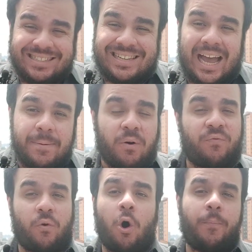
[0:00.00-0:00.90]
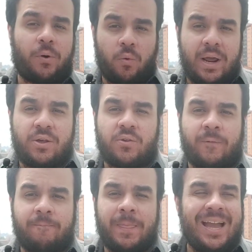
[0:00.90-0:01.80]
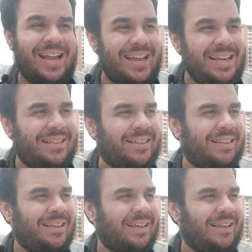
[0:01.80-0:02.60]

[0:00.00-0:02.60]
type of operation is